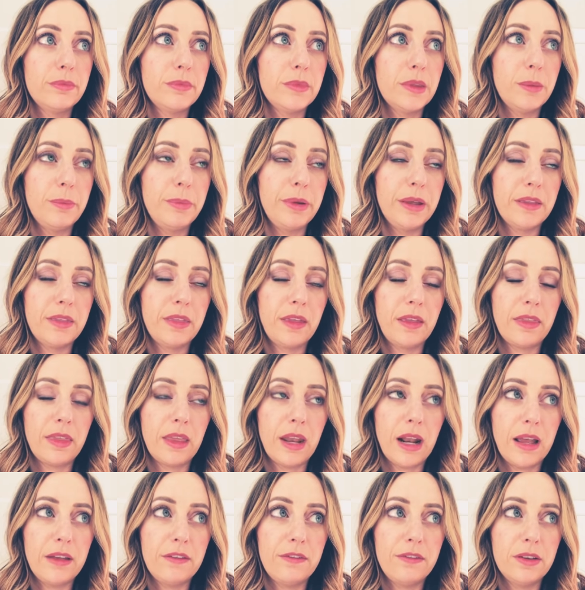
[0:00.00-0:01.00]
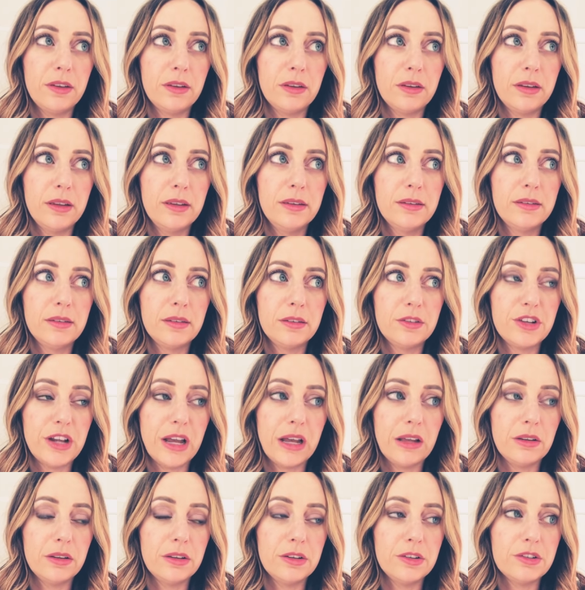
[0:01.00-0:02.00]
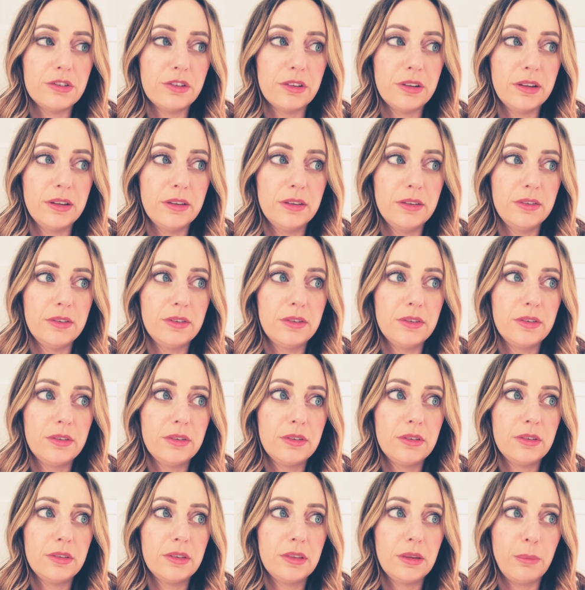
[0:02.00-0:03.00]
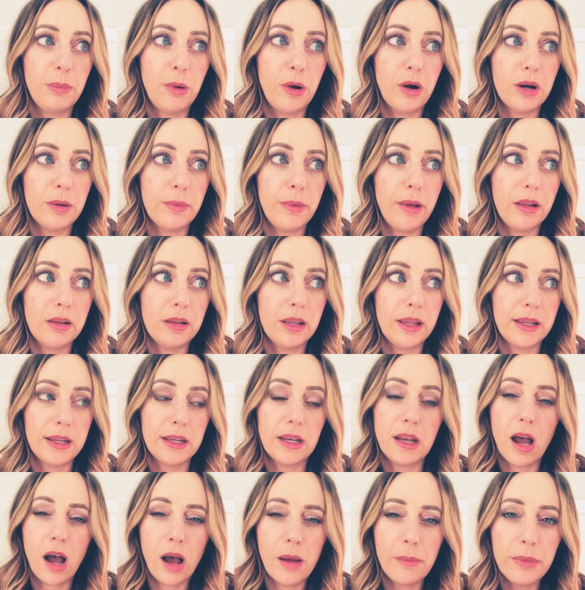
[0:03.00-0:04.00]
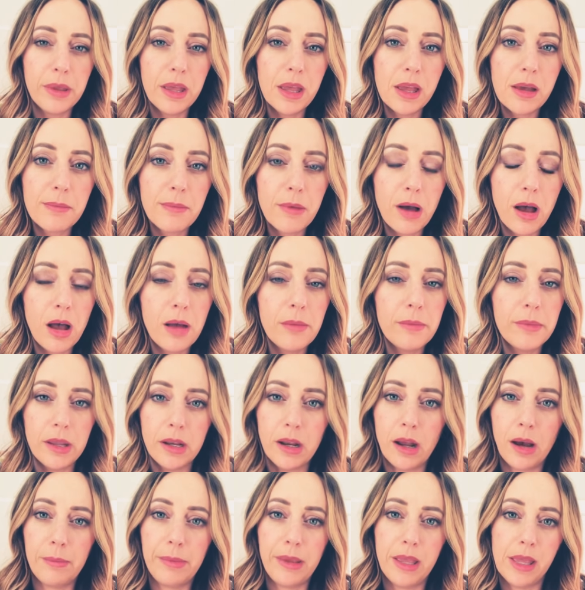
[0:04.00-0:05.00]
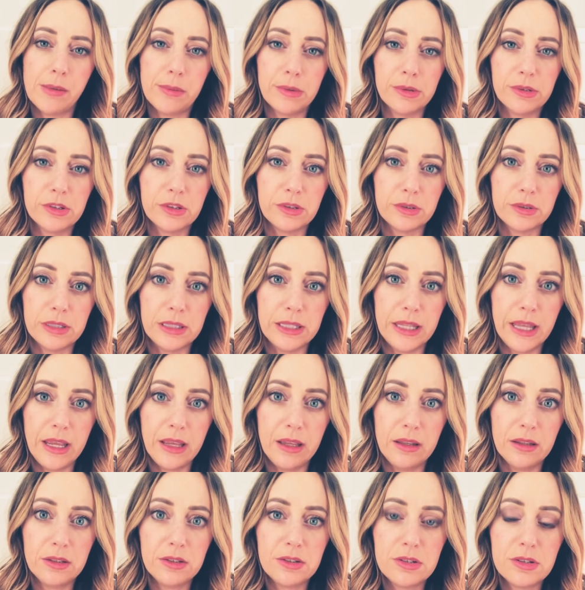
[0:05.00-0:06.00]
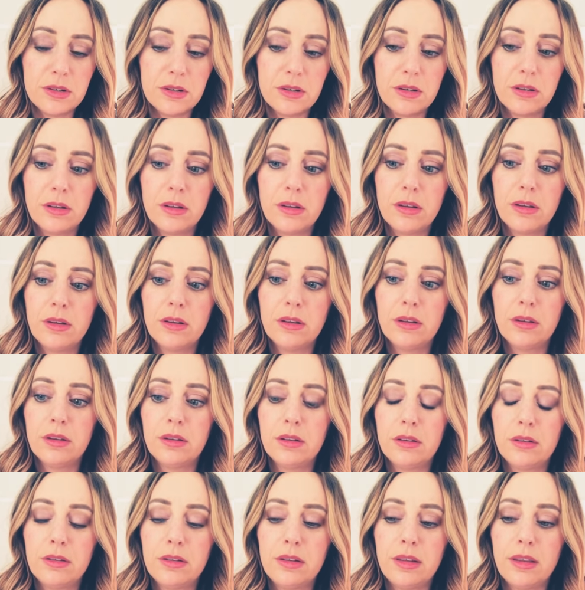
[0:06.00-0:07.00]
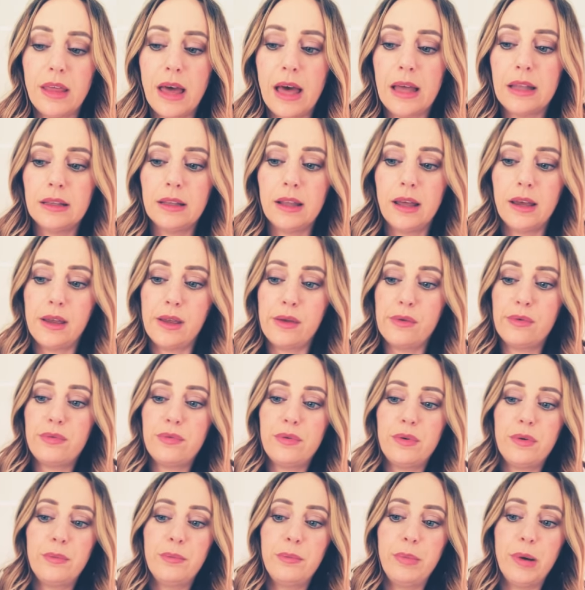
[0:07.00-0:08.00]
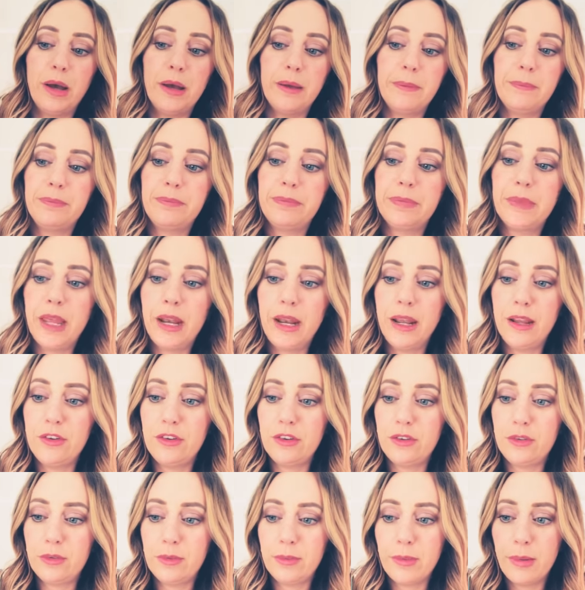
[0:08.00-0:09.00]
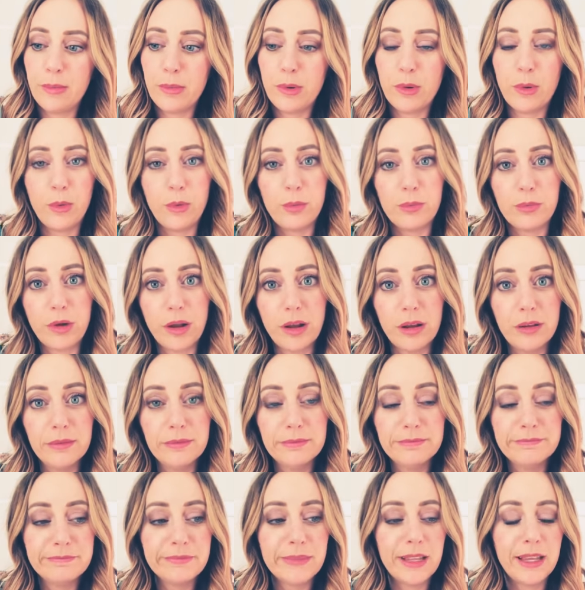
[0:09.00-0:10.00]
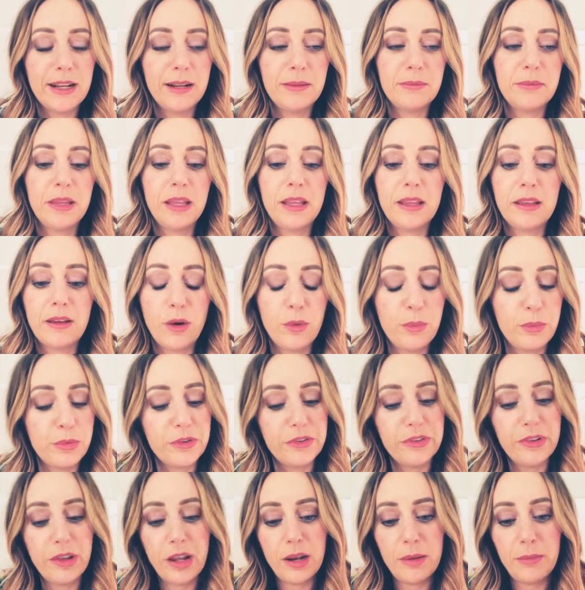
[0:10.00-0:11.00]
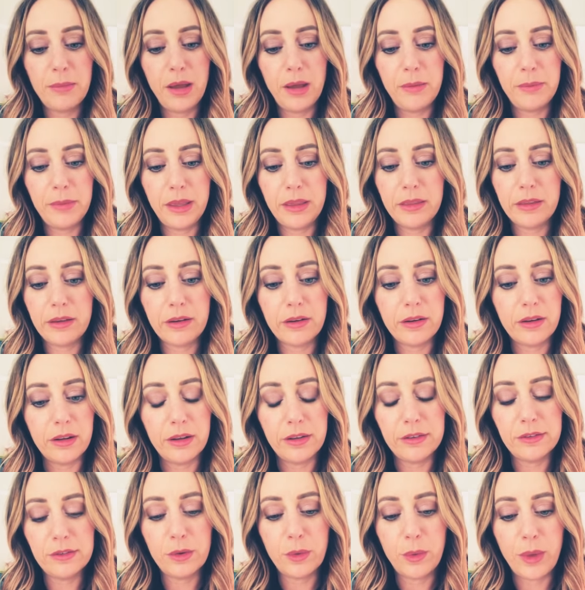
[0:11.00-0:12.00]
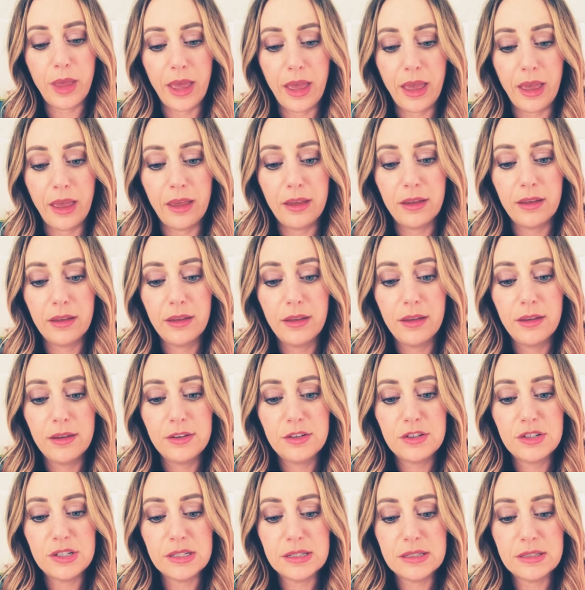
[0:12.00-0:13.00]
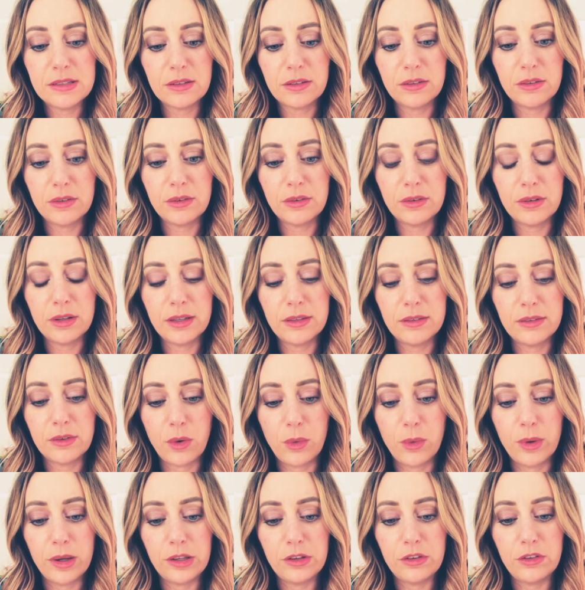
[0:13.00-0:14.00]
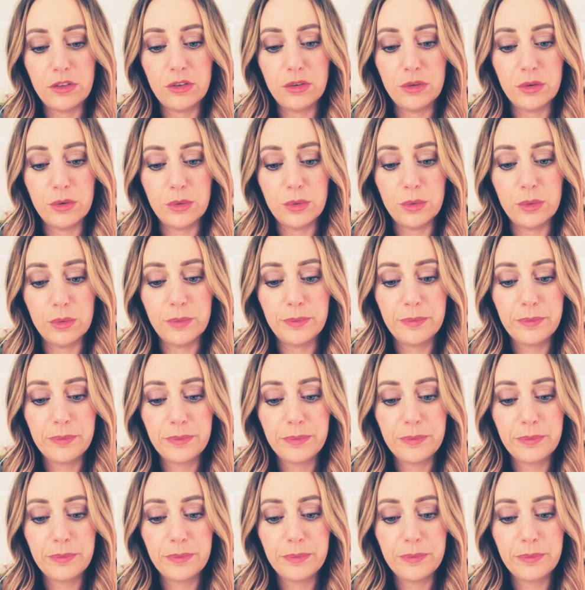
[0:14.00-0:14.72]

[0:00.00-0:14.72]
the big thing that I feel is the challenge is the part about like not being a mom and not being able to relate to that life. But then I just remember Oprah and I'm like, Oprah's not a mom either and it's okay. She still is going to